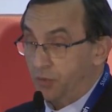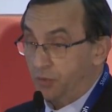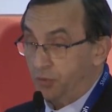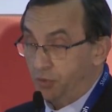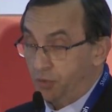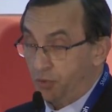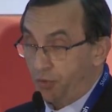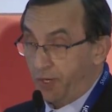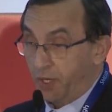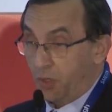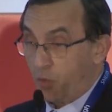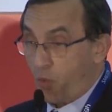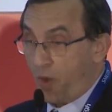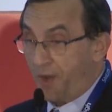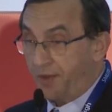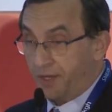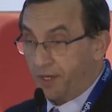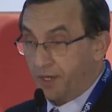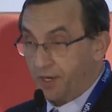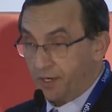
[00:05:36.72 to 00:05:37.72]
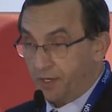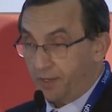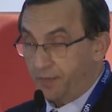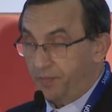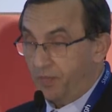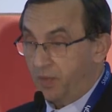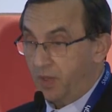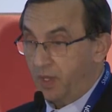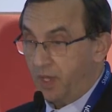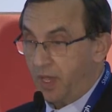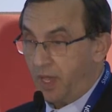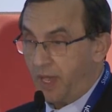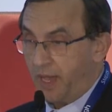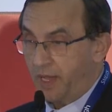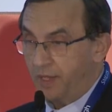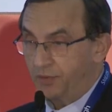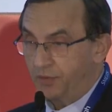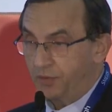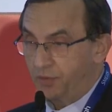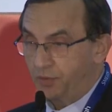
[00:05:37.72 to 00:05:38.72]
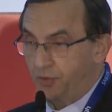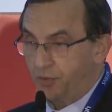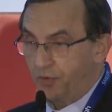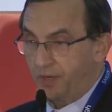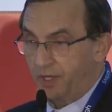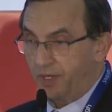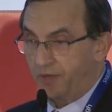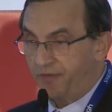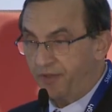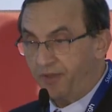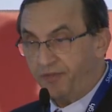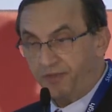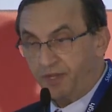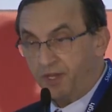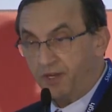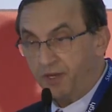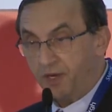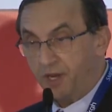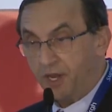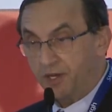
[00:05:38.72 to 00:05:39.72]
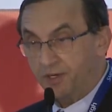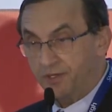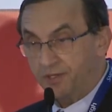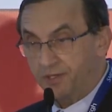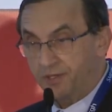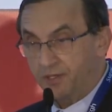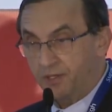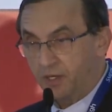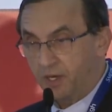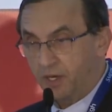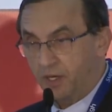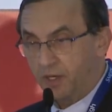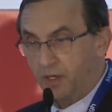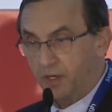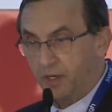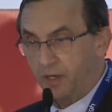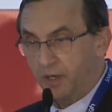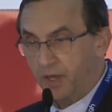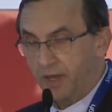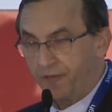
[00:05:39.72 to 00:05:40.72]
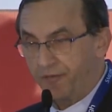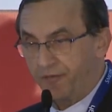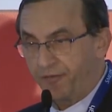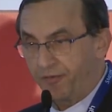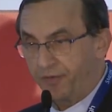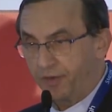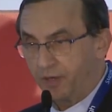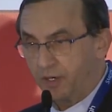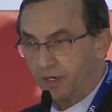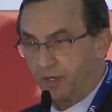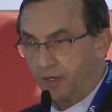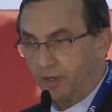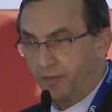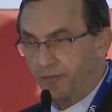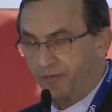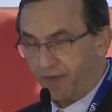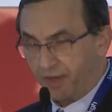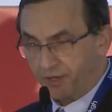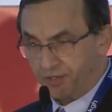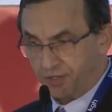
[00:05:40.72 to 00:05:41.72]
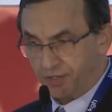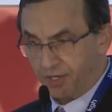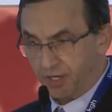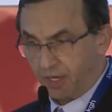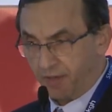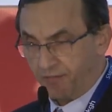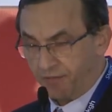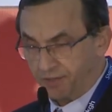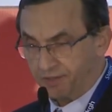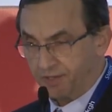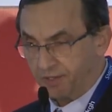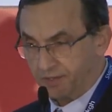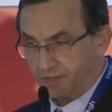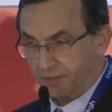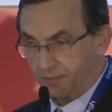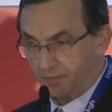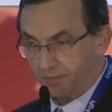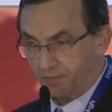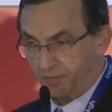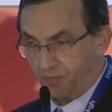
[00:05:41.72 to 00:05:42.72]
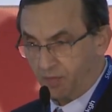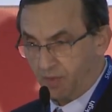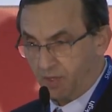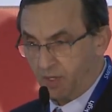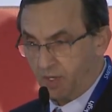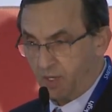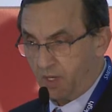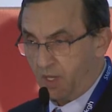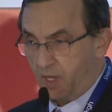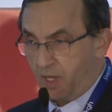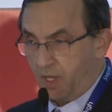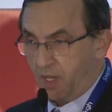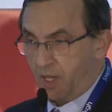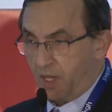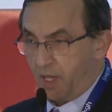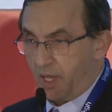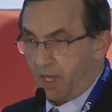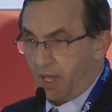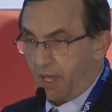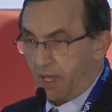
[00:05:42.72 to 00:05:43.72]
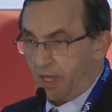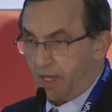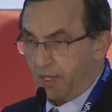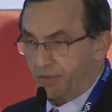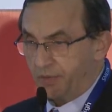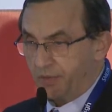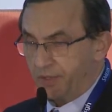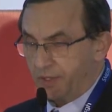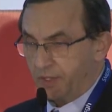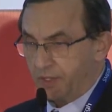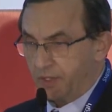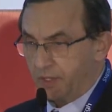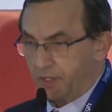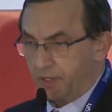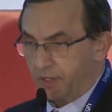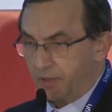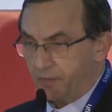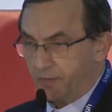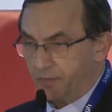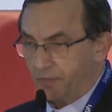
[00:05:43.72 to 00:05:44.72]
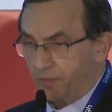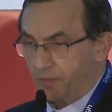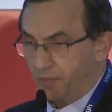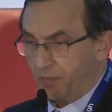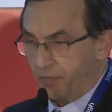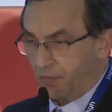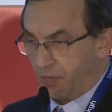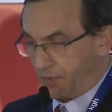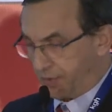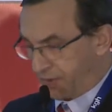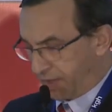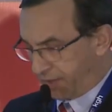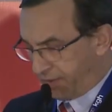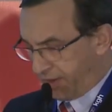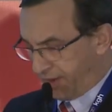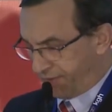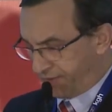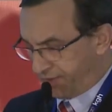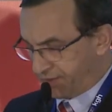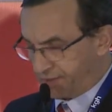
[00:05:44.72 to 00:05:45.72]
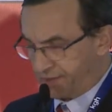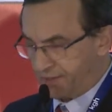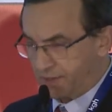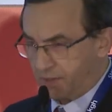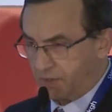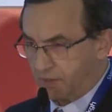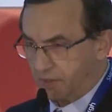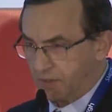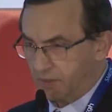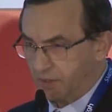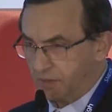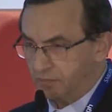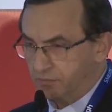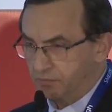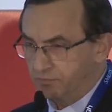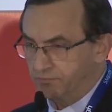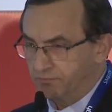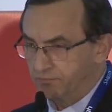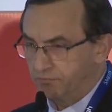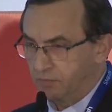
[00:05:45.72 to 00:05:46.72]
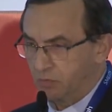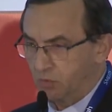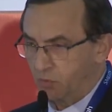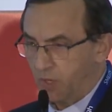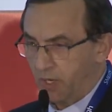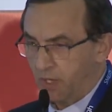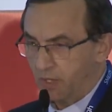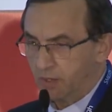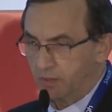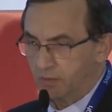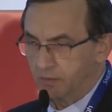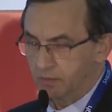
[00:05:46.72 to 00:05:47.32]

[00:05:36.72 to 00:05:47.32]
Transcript: during 1 year and during 15 years of functioning of the system. And the graph is, well,